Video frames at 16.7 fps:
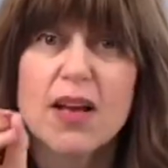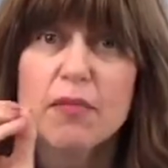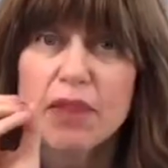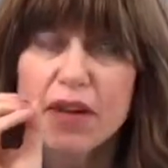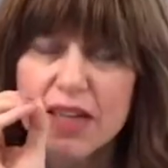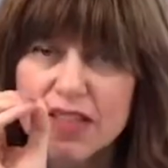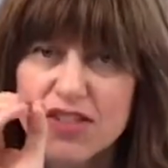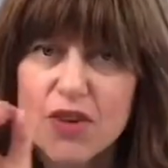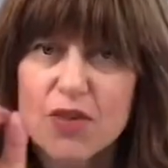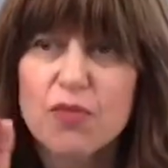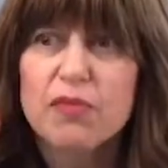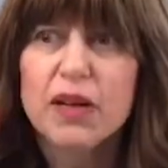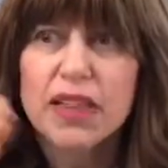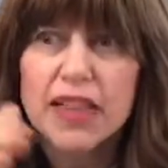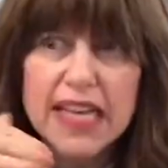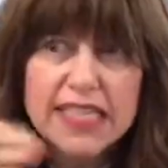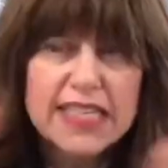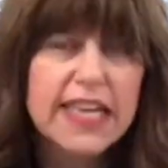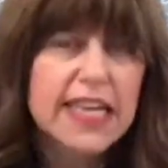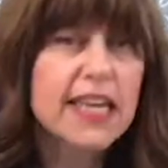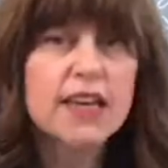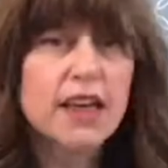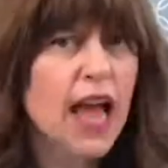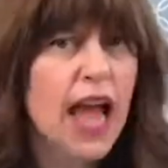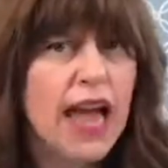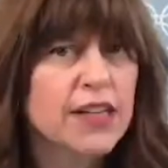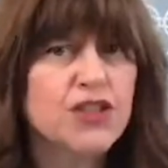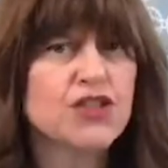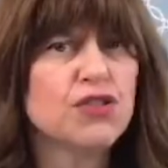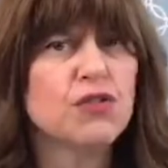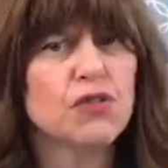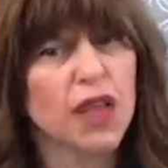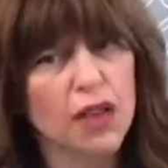But so, but let's say he asks
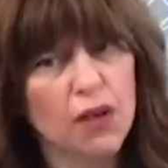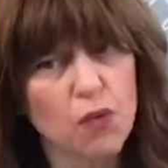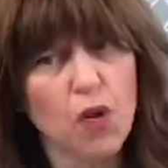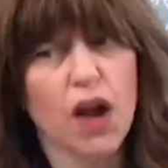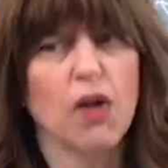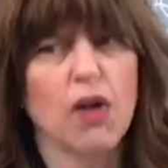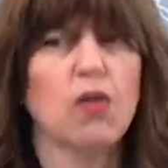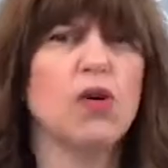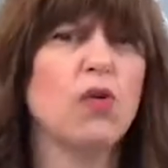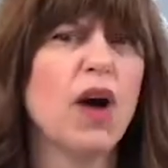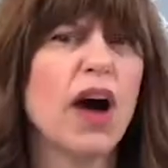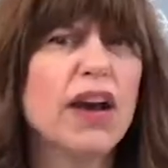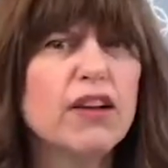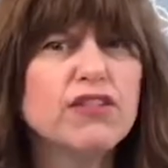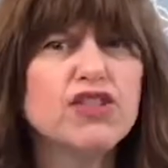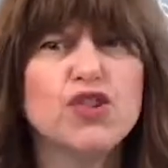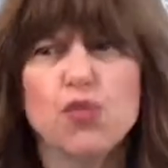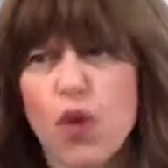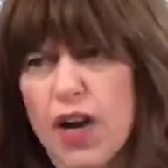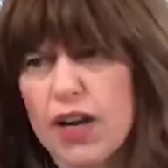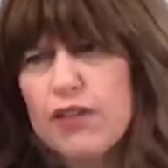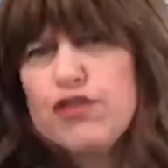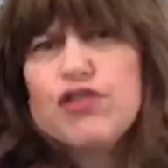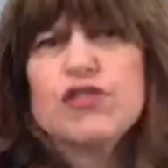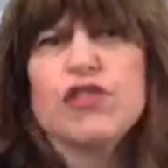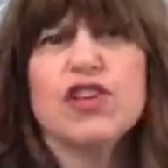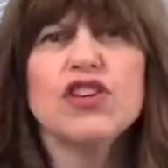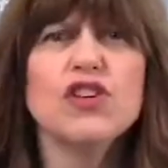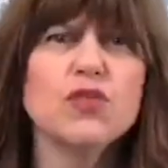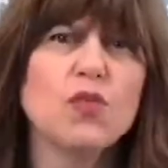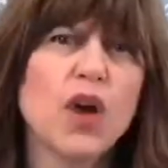you, like, what, well, why don't you? Why don't you learn?